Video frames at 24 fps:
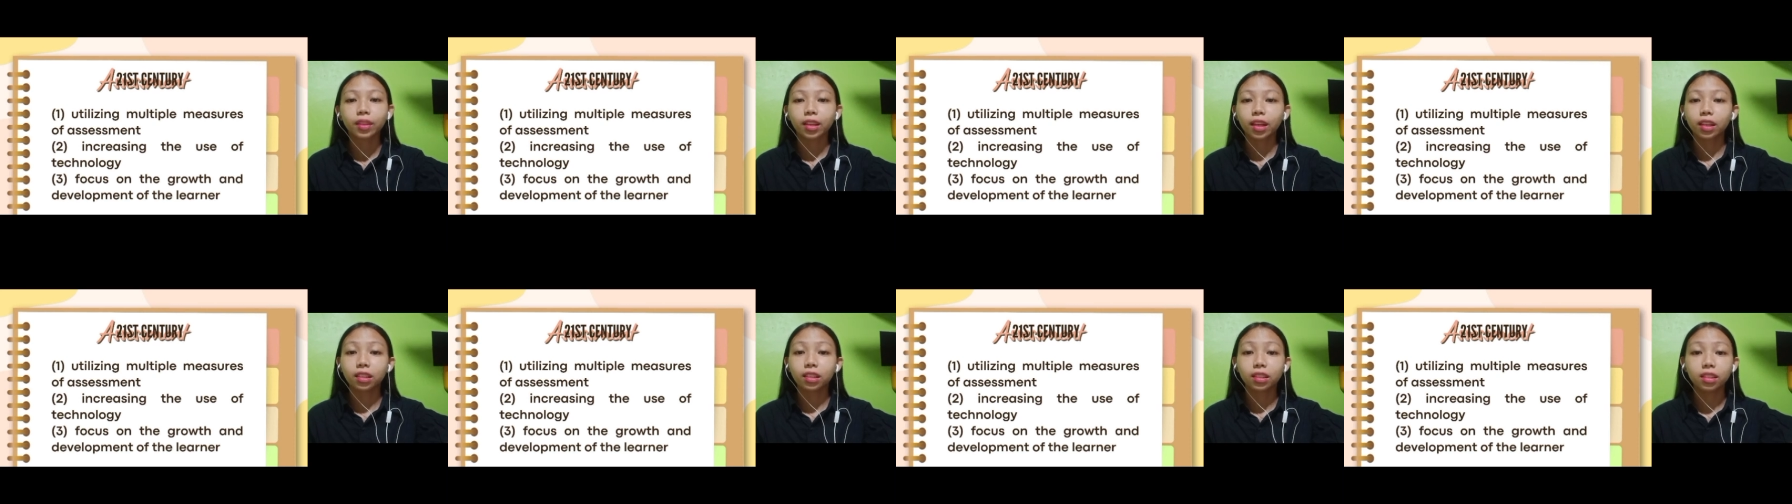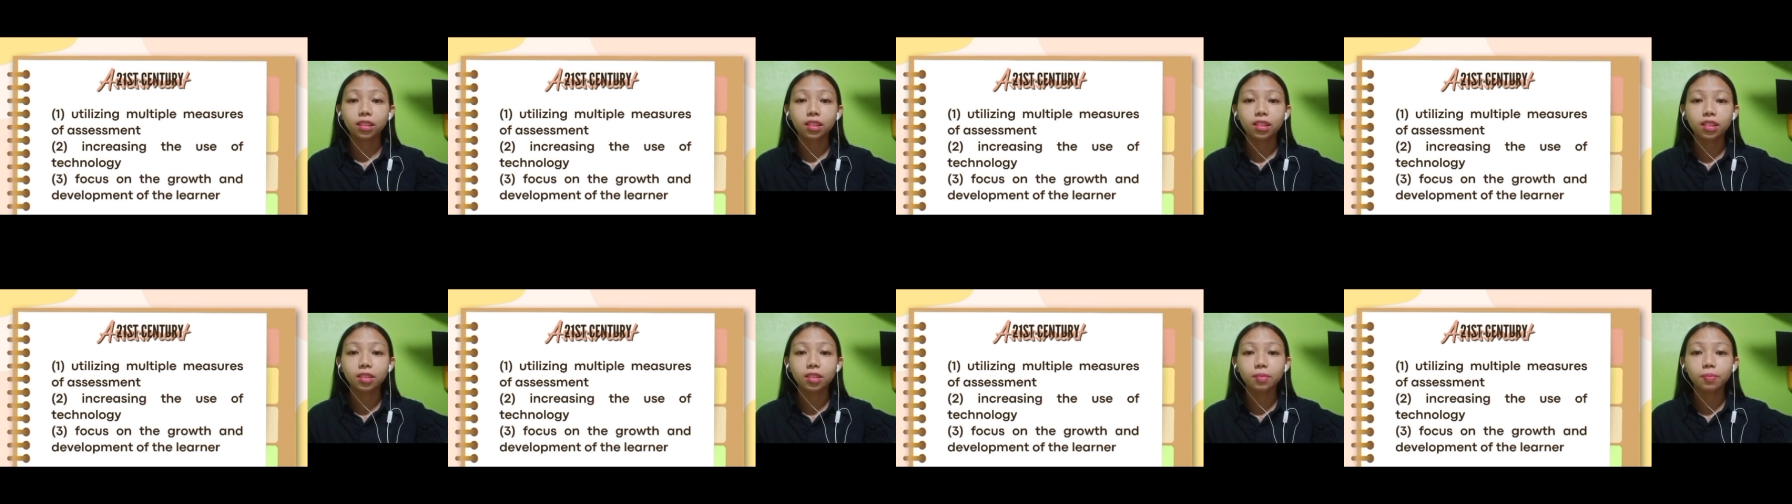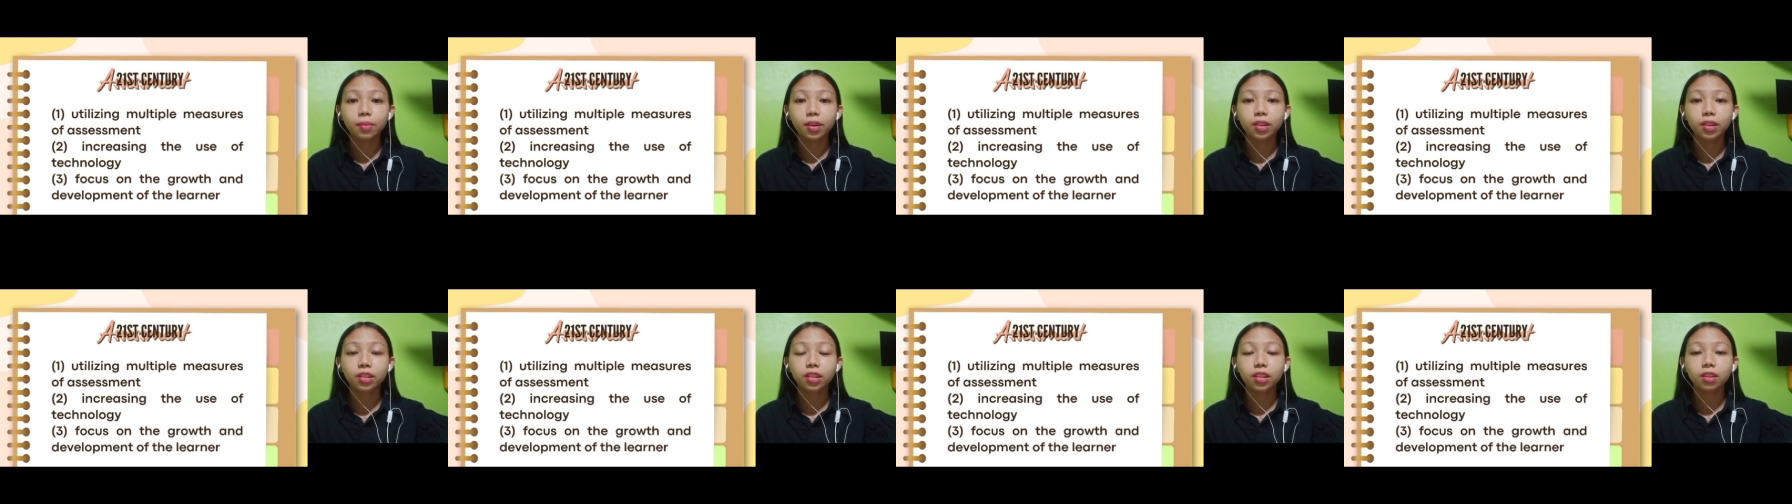and it is
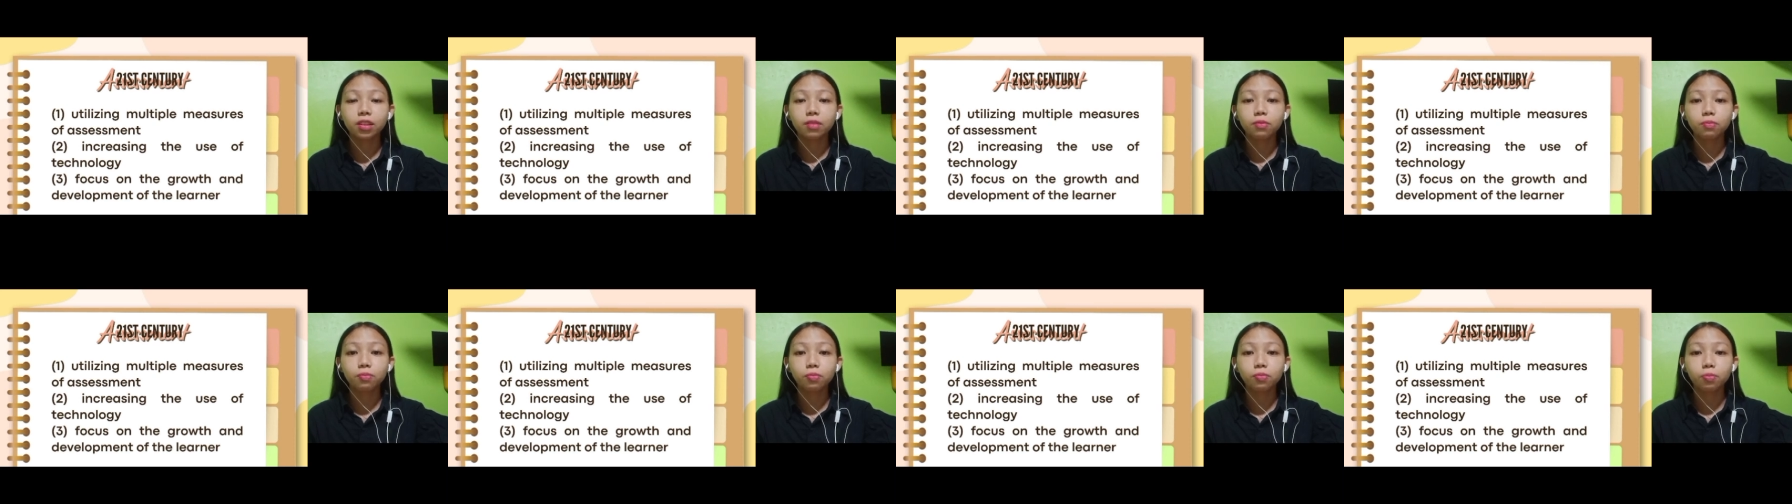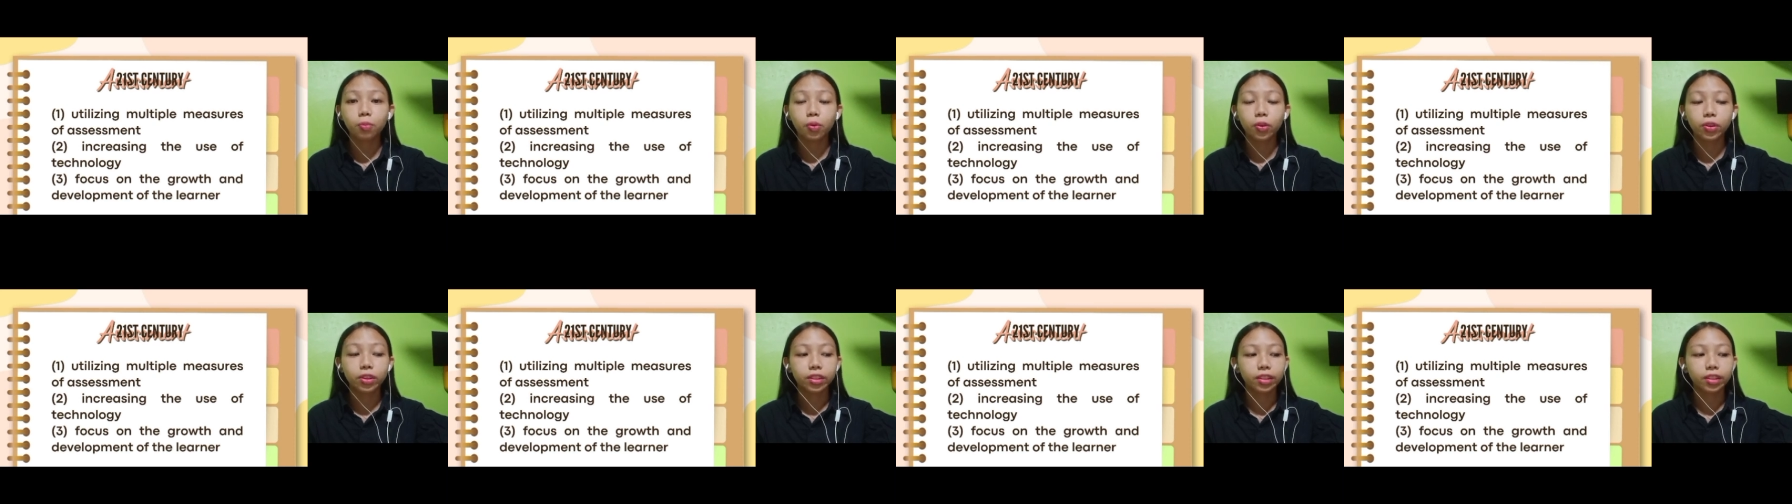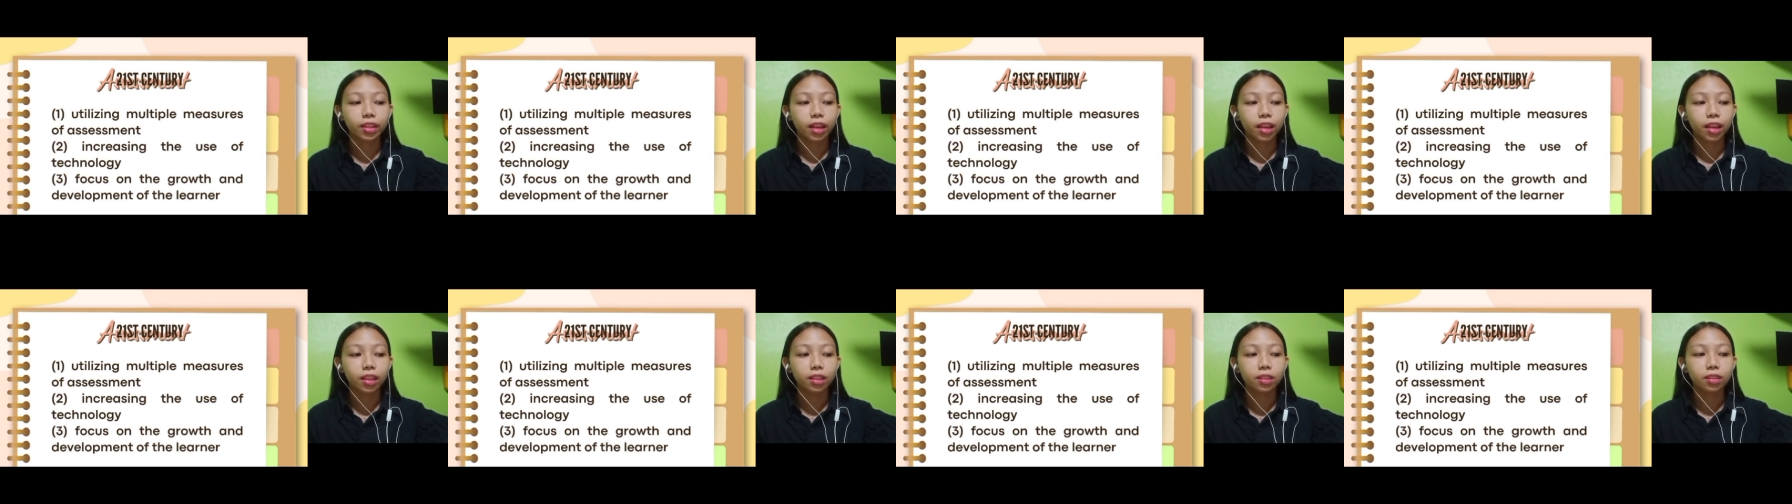very
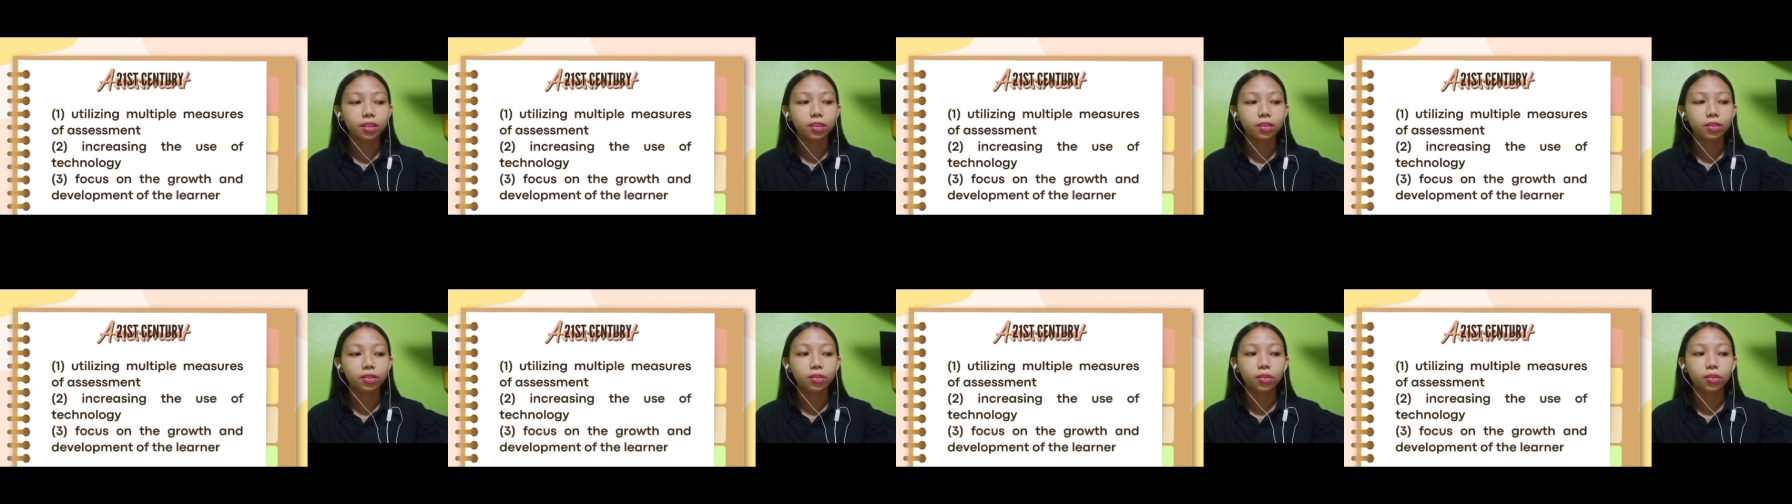important